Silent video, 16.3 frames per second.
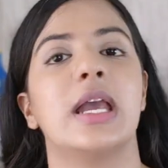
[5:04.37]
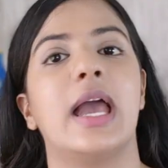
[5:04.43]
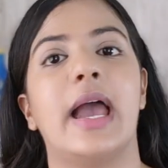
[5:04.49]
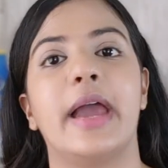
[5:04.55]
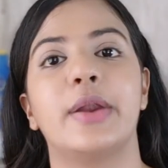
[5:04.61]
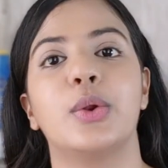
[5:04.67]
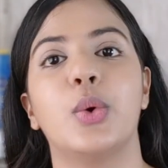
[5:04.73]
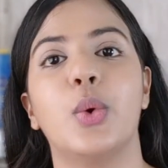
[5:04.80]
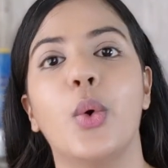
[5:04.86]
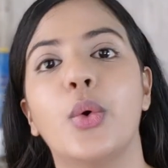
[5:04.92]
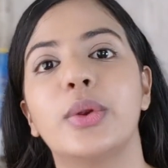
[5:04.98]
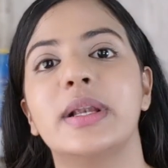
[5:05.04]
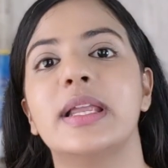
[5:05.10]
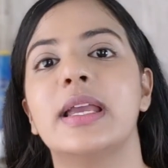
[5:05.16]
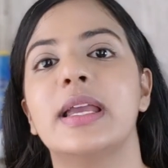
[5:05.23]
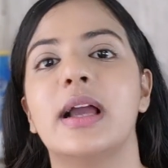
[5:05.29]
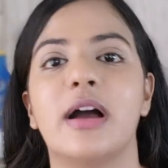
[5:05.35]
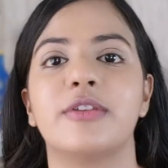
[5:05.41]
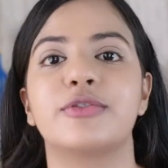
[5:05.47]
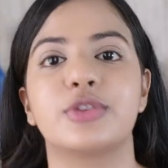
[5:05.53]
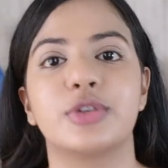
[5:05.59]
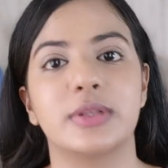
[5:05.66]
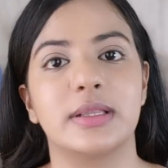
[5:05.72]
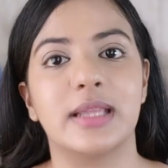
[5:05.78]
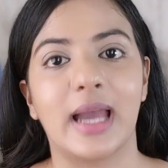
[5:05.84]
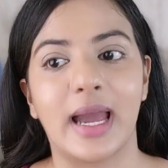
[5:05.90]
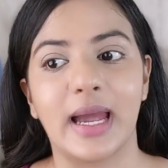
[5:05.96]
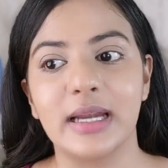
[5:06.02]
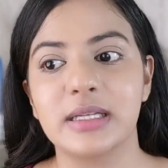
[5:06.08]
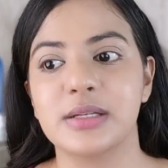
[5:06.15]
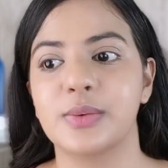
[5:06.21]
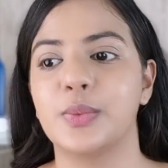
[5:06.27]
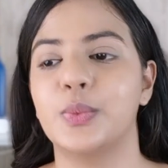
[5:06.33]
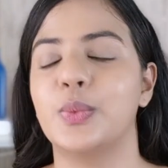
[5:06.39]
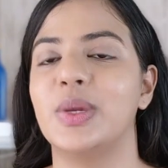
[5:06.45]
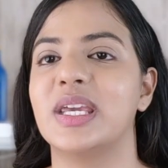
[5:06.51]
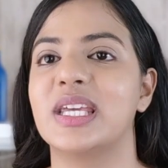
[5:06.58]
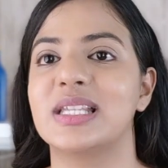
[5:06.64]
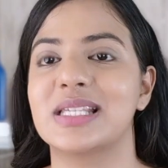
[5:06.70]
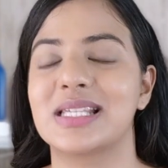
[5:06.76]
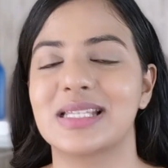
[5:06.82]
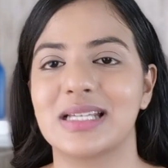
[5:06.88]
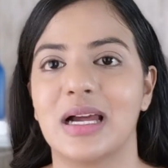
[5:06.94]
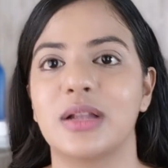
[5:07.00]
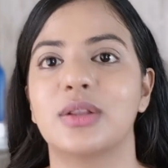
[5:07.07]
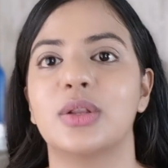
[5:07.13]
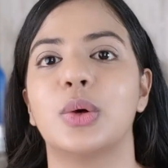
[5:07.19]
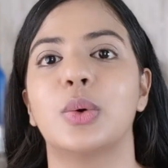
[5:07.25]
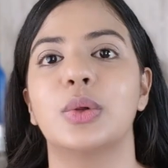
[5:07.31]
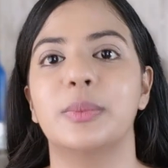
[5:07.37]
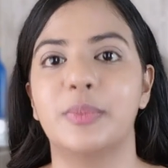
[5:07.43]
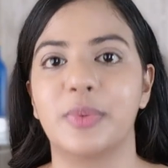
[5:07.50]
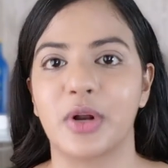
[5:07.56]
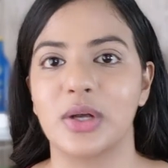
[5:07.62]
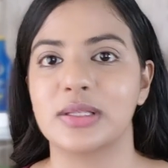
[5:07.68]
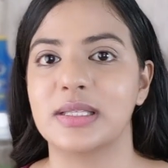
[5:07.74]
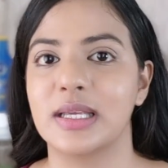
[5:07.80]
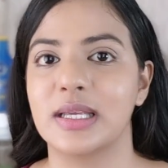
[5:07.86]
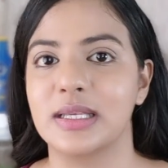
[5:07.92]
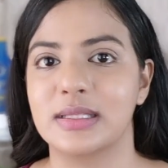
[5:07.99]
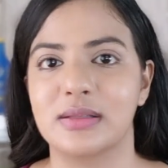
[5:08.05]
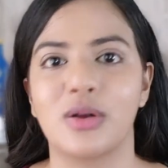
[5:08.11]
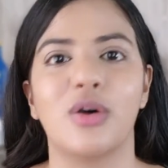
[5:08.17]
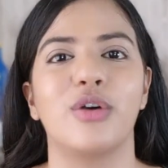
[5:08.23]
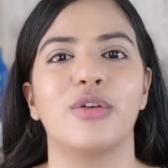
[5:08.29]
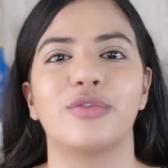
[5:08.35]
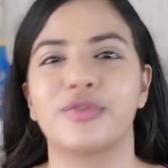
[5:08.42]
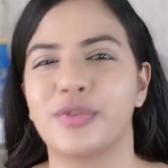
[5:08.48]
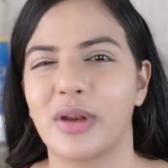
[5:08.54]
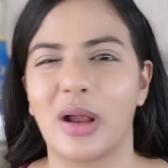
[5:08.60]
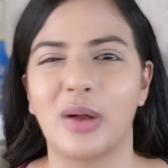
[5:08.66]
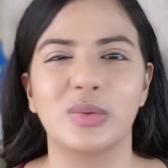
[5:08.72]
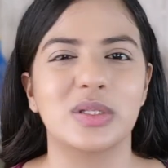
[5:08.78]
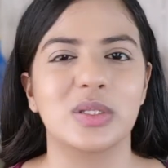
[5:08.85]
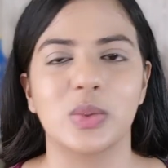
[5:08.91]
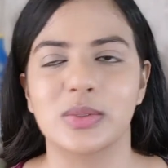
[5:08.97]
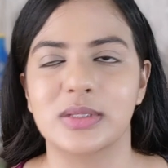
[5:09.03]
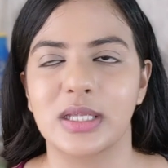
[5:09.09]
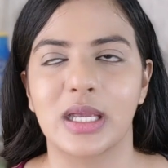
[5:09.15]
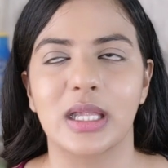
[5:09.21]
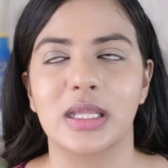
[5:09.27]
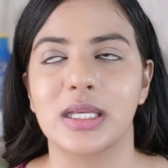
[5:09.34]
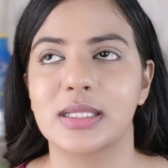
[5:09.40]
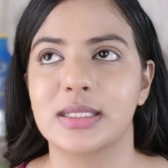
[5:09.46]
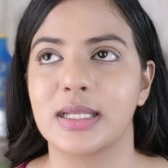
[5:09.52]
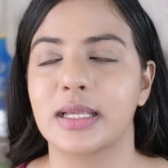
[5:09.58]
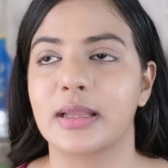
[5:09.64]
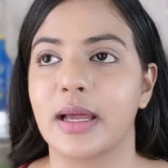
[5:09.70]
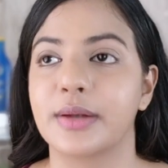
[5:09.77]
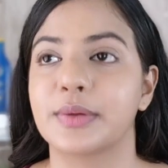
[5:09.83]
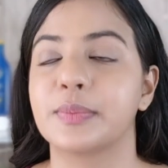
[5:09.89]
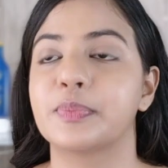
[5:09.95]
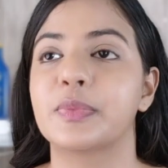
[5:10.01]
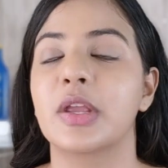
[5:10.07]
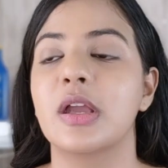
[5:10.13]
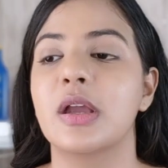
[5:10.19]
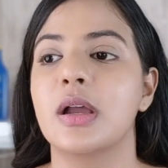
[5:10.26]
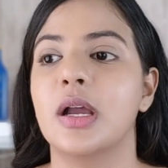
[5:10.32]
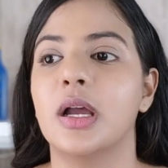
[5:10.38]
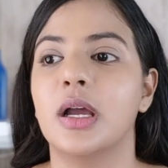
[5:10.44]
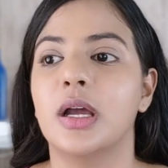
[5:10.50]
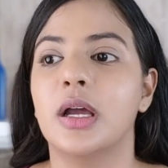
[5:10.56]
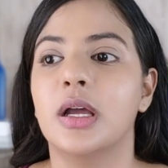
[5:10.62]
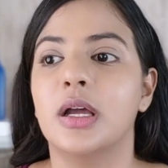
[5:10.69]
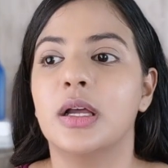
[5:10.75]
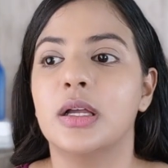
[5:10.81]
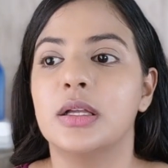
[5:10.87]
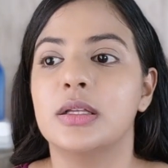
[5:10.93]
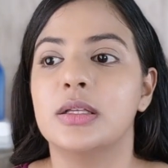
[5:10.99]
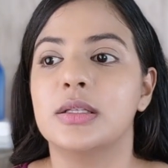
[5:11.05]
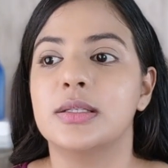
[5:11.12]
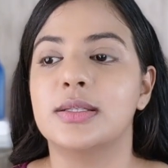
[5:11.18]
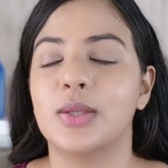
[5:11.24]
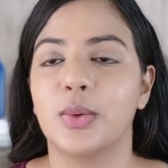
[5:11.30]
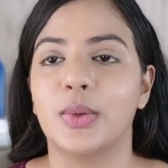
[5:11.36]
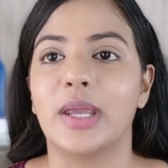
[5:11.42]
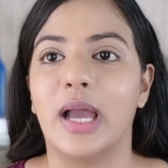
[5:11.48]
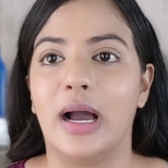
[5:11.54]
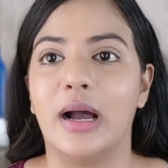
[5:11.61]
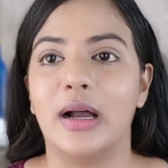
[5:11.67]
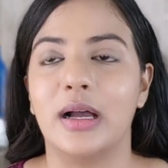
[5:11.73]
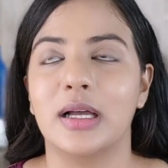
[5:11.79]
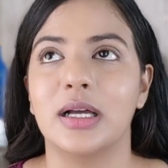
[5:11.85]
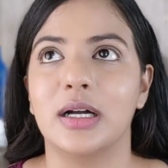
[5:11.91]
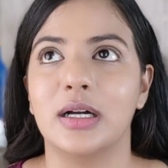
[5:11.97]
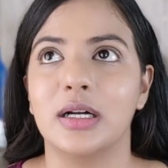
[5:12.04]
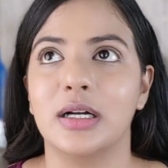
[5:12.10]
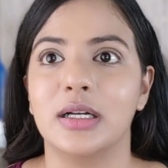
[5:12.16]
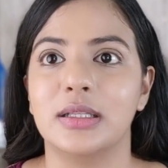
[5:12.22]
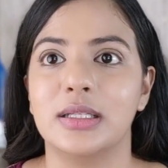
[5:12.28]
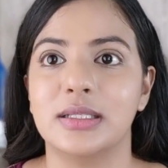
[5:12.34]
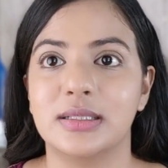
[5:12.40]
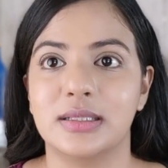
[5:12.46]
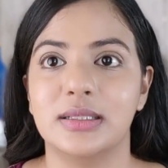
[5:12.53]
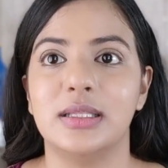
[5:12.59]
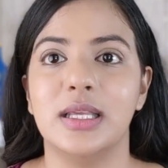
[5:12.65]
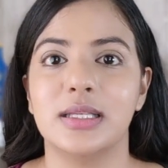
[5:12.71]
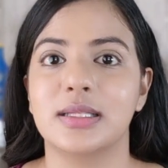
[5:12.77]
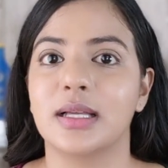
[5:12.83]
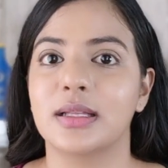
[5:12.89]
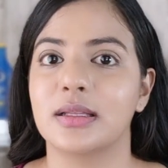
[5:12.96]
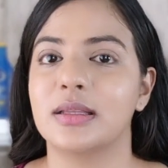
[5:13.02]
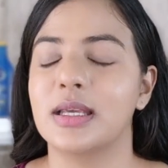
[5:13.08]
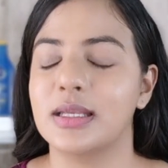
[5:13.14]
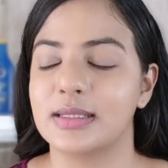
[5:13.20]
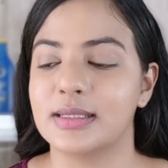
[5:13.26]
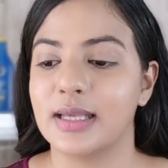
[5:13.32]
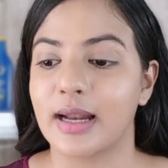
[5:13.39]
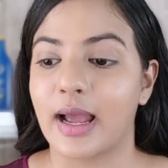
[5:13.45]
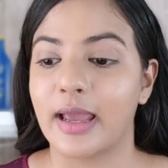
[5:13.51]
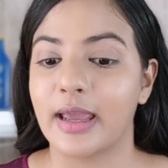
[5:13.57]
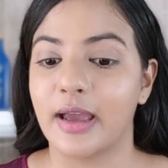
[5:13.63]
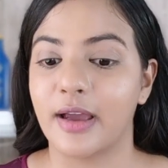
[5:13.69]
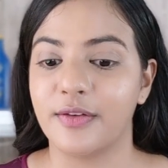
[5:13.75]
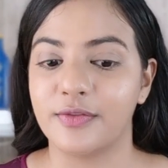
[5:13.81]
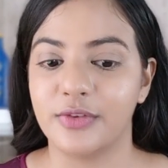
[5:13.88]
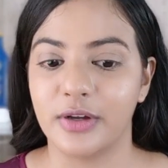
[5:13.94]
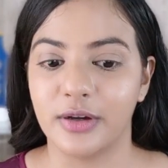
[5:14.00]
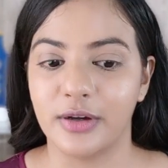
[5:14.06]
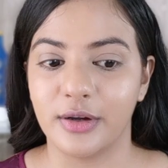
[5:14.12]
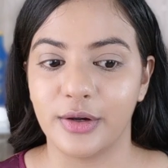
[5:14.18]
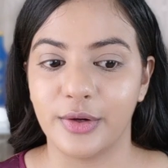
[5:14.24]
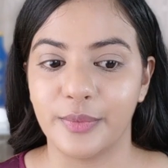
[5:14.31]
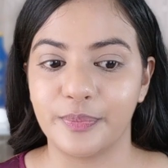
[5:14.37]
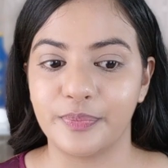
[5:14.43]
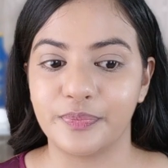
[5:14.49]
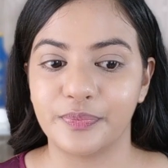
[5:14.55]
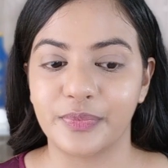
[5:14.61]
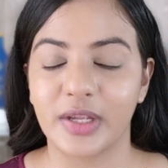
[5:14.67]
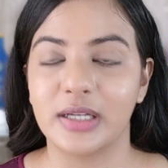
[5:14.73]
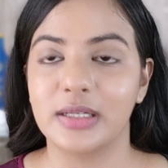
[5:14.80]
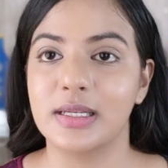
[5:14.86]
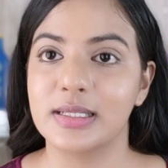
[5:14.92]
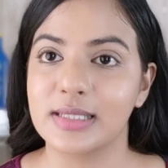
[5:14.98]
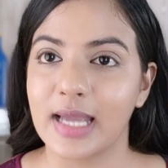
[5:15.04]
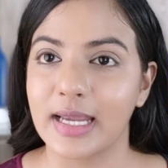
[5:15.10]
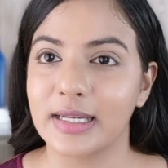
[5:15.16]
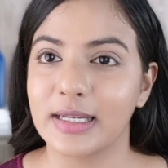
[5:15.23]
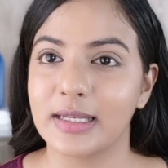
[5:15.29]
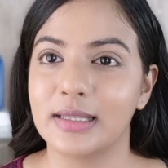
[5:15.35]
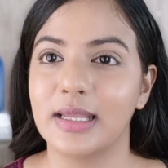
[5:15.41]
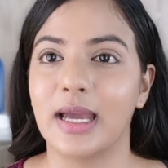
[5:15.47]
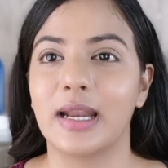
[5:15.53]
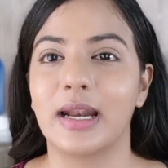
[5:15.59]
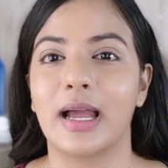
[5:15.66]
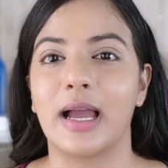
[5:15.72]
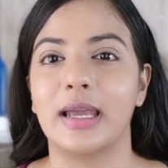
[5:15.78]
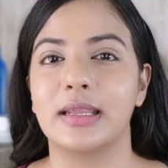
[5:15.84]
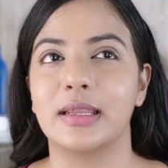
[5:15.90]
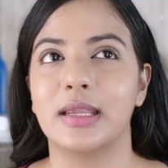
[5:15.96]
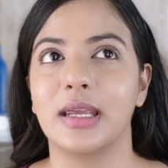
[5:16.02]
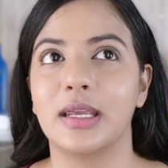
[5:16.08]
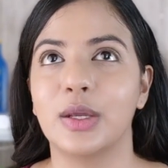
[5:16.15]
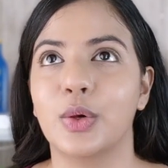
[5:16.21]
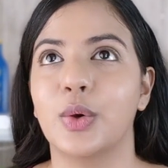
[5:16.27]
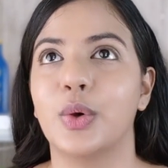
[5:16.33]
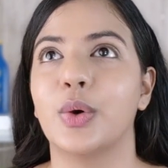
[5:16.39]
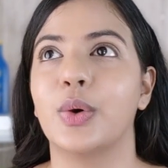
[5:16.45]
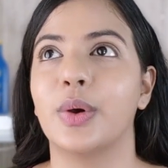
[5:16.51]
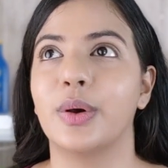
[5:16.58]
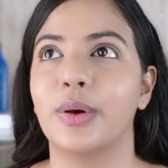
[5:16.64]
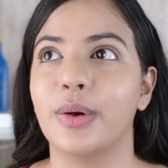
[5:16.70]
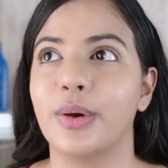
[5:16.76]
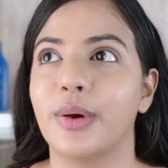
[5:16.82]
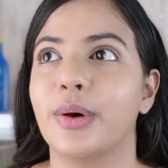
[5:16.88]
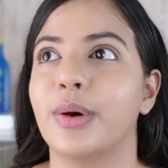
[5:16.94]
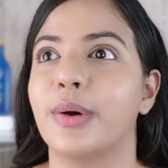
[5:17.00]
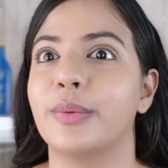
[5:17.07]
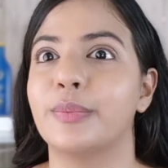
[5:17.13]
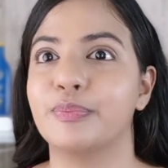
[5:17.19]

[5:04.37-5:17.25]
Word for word: and only after that we can start the whole process of crowdsourcing and things like that. So yeah, uh, this these are the things that I have um, decided that I think uh,